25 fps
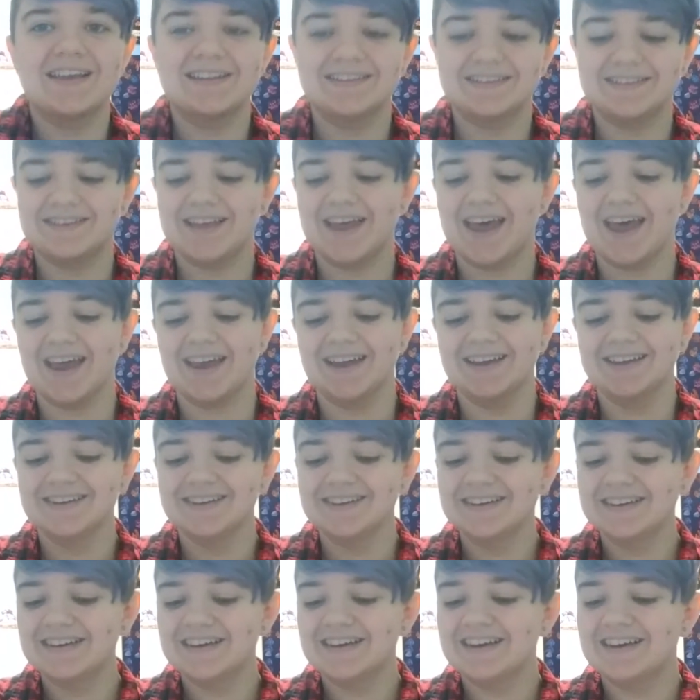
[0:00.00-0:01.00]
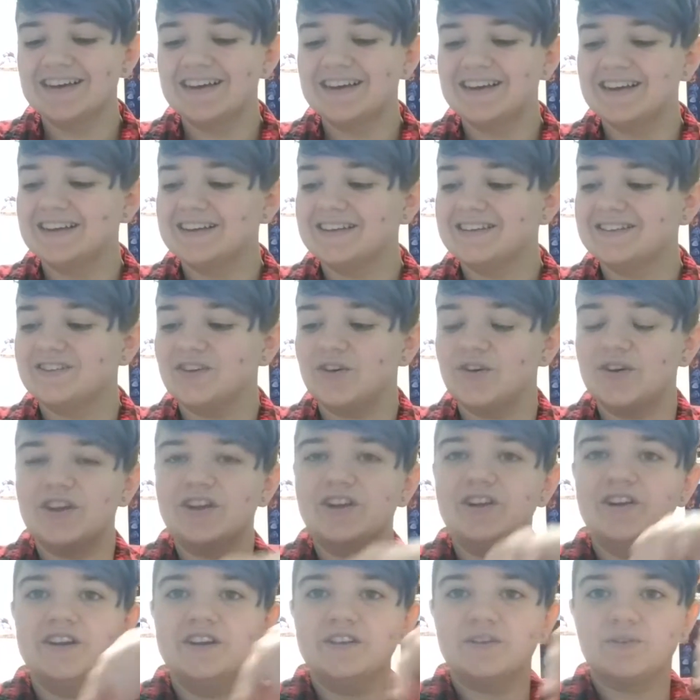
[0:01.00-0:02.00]
can say. So
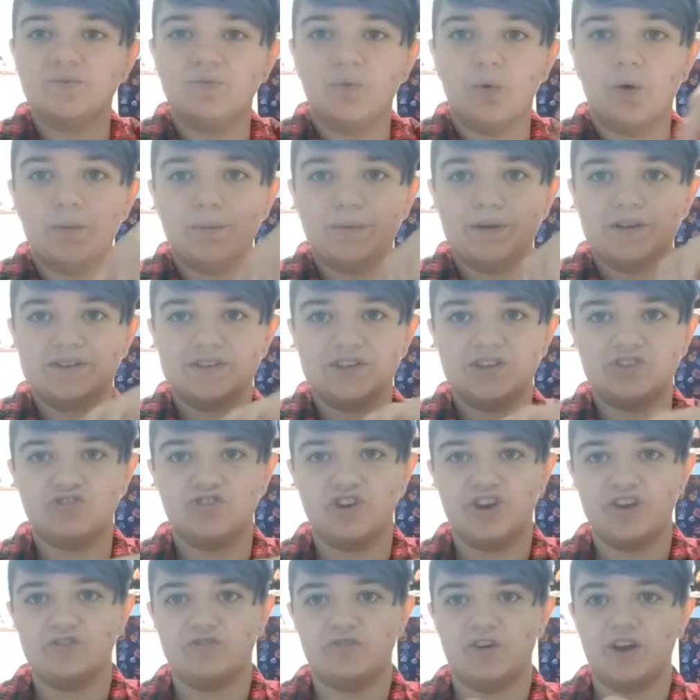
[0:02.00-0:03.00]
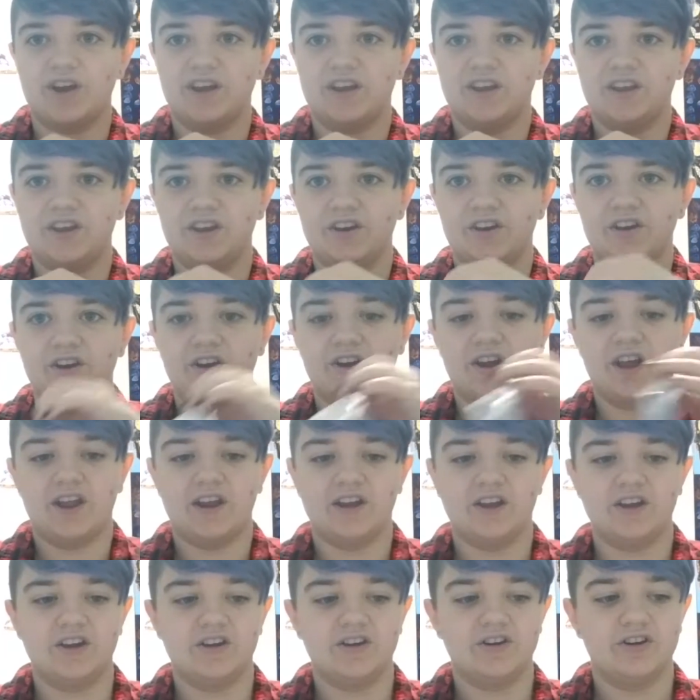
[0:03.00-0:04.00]
here is 4 mixing trays right here,
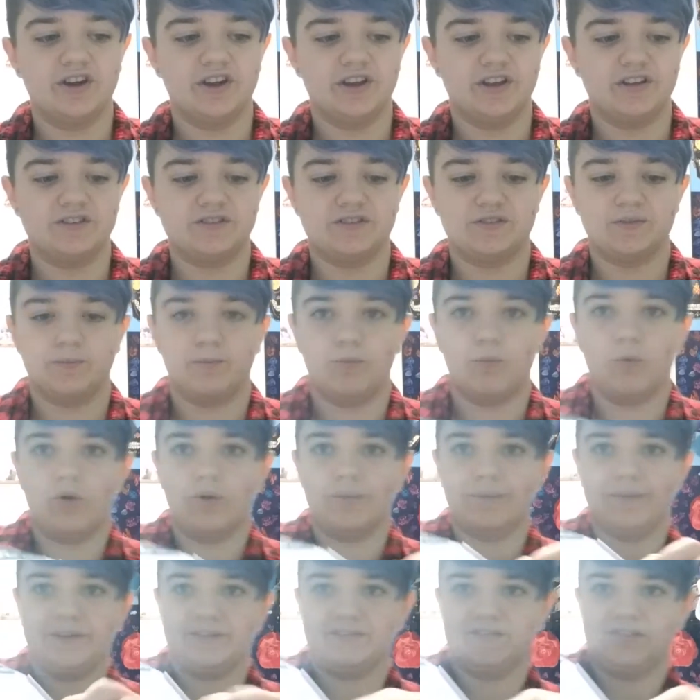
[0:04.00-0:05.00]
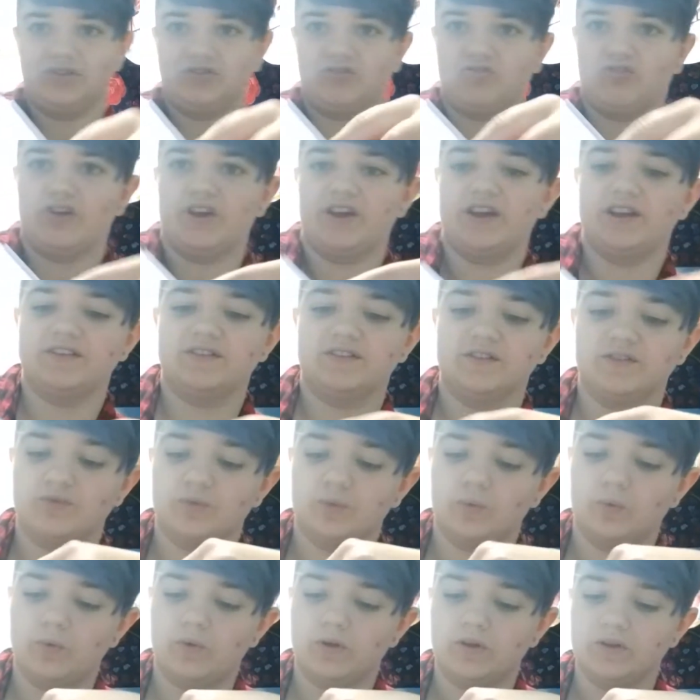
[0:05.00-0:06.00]
and here is more mixing trays.
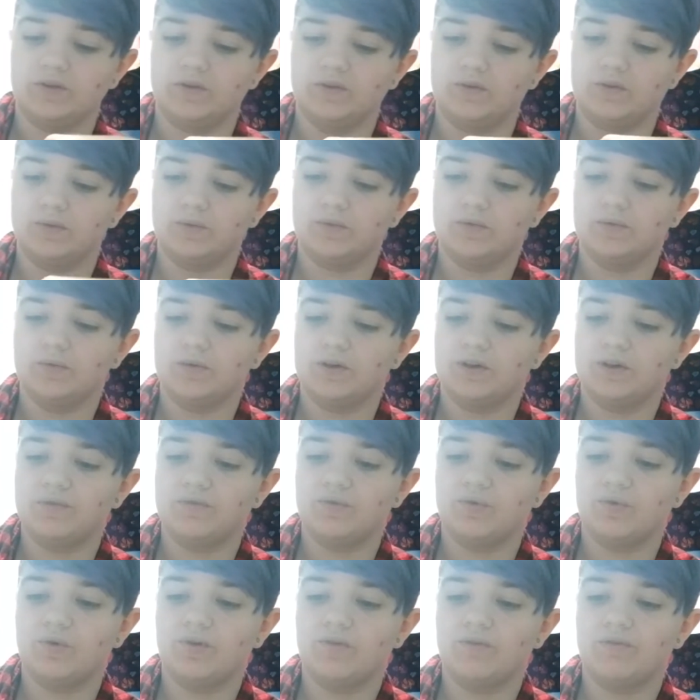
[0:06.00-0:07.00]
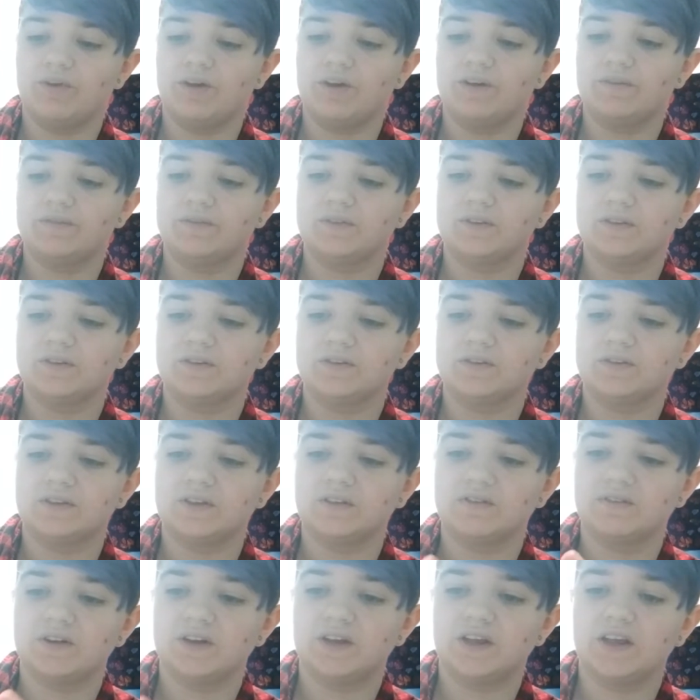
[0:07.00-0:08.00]
There's 1, 2, 3, 4, 5, 6,
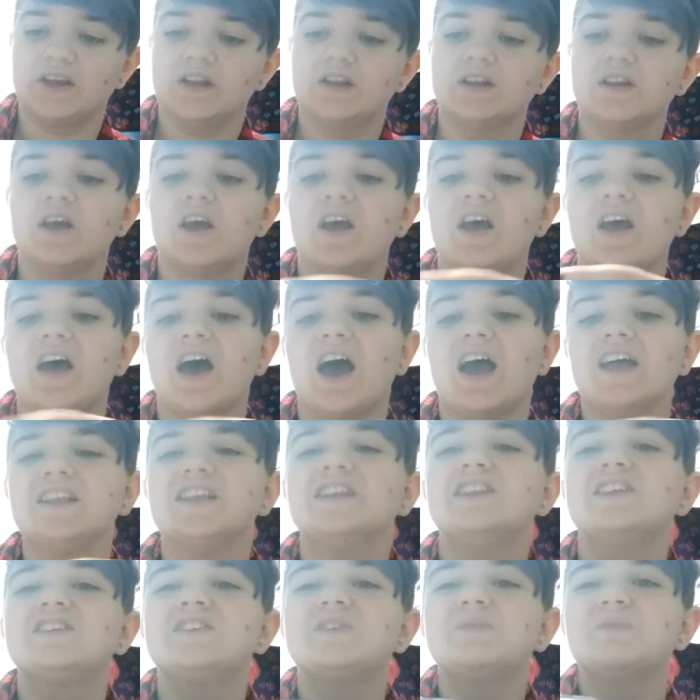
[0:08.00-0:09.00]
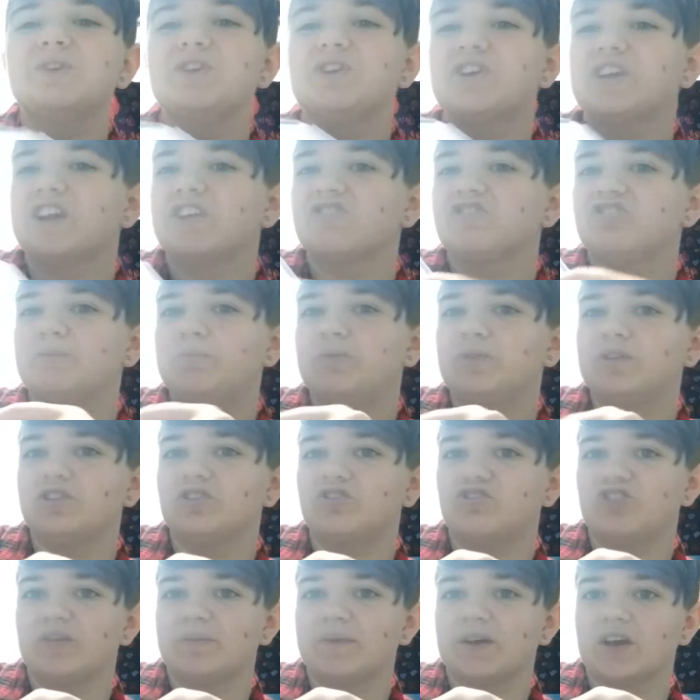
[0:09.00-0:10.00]
7, 8. I think this is where you can actually put
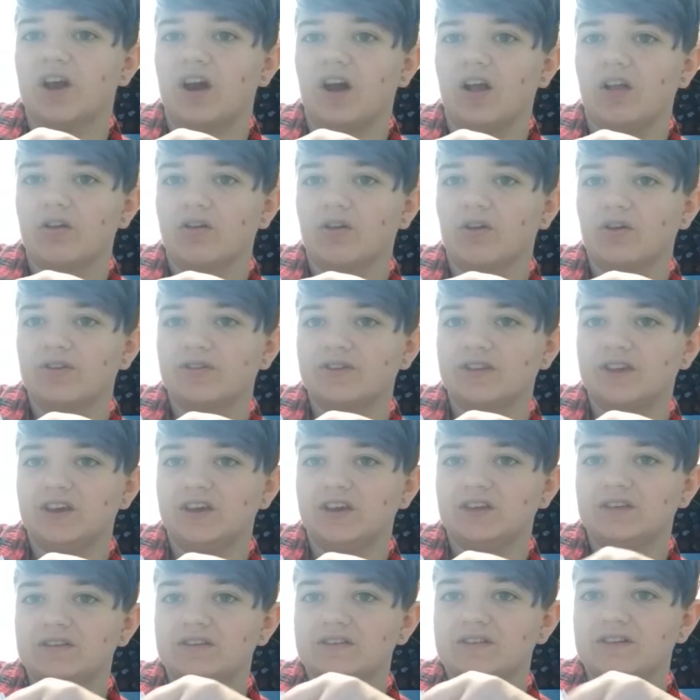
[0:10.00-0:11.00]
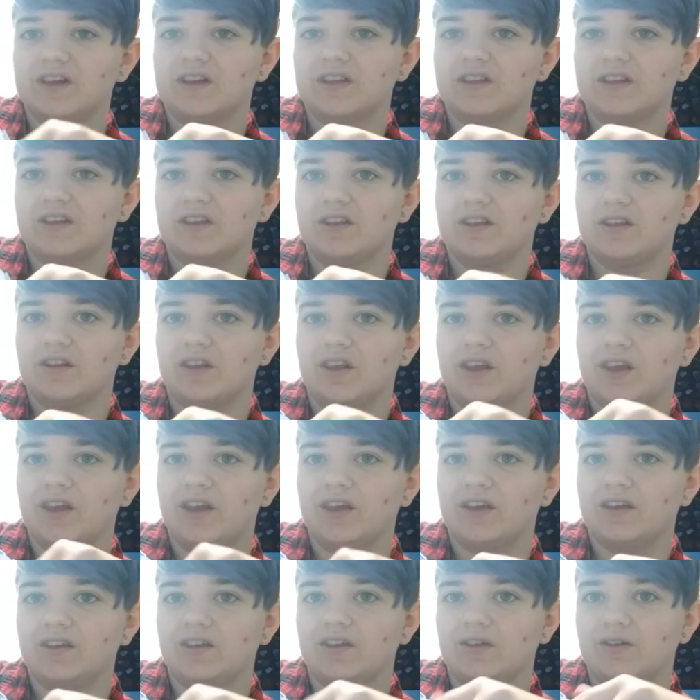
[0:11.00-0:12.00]
legitimate color on these, and then,
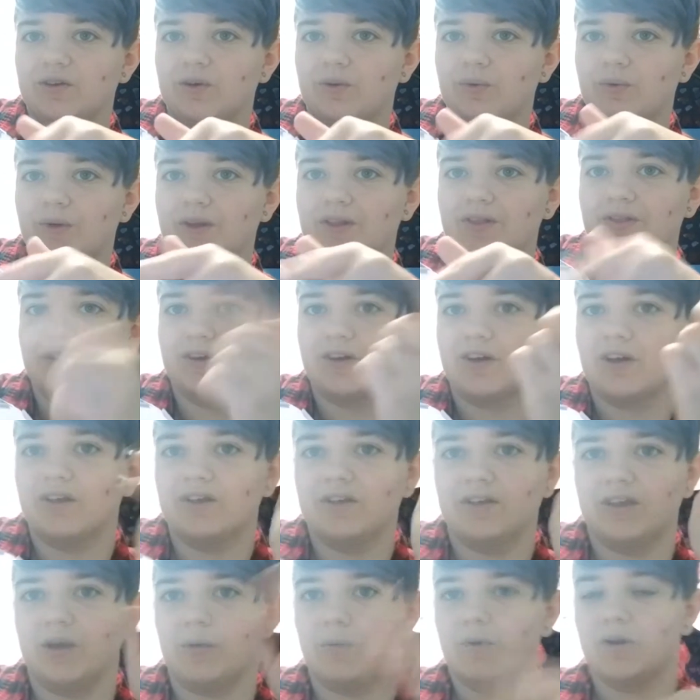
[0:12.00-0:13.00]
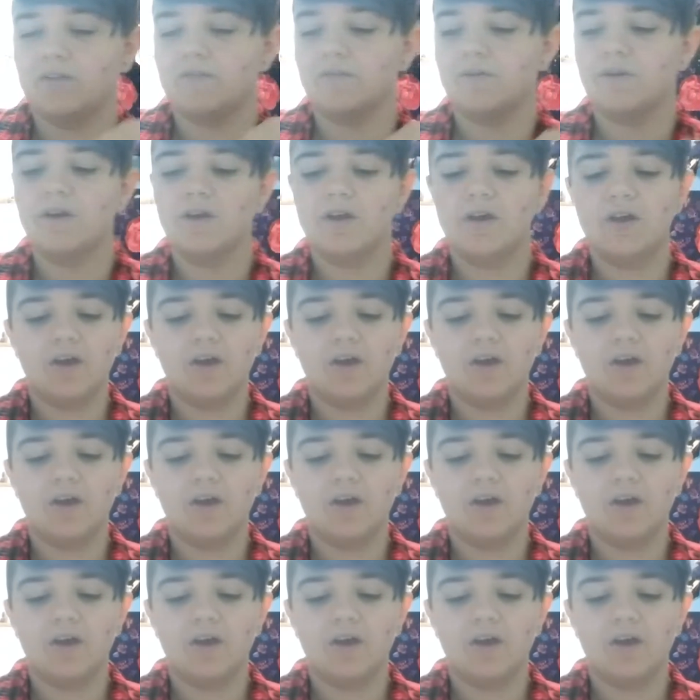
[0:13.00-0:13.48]
like, you know, get the color. Yeah, whatever.